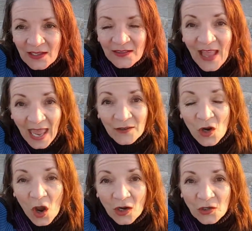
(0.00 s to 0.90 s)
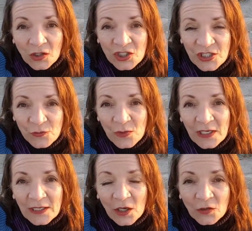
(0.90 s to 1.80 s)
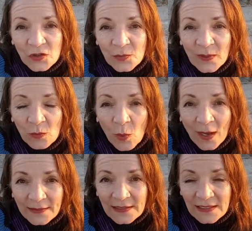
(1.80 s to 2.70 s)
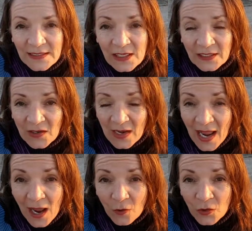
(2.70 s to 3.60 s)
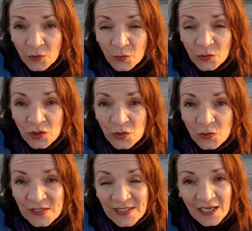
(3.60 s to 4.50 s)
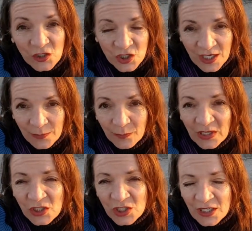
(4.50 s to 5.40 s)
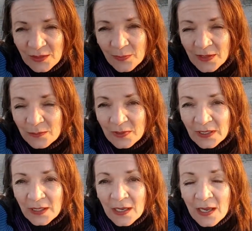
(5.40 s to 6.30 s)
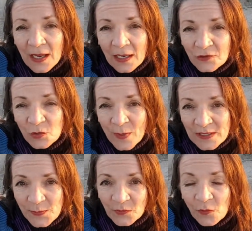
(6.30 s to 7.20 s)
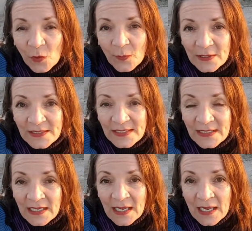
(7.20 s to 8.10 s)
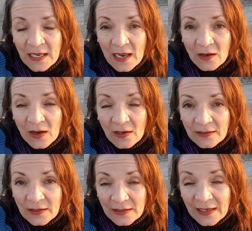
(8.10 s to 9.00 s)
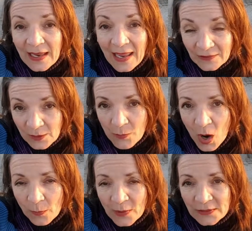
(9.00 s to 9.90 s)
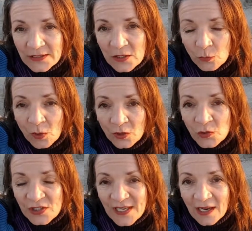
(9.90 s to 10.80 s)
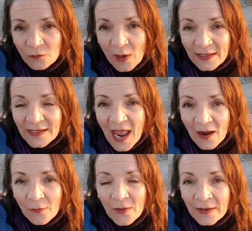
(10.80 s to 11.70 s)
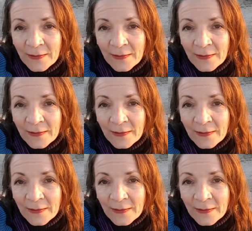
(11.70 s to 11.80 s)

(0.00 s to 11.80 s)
that knowledge is really going to be what is going to allow you to stay in shape be in shape and be at your best performance at the moment where you stand right now